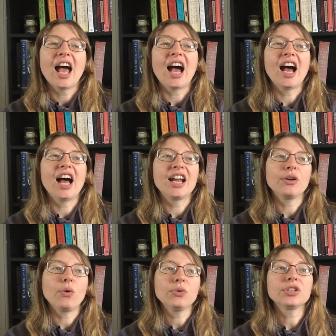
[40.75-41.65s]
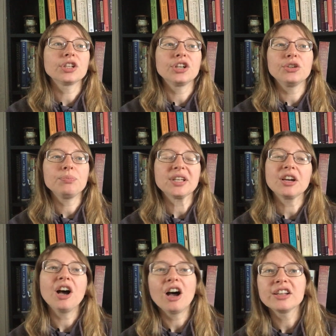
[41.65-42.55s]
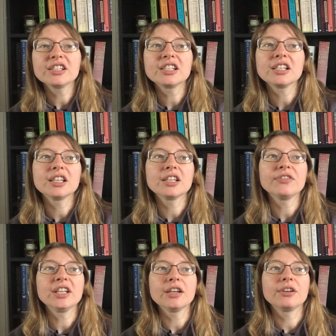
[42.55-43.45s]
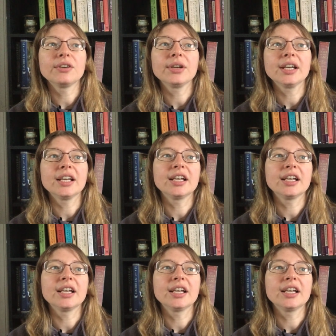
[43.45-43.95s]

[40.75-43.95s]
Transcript: And also because this video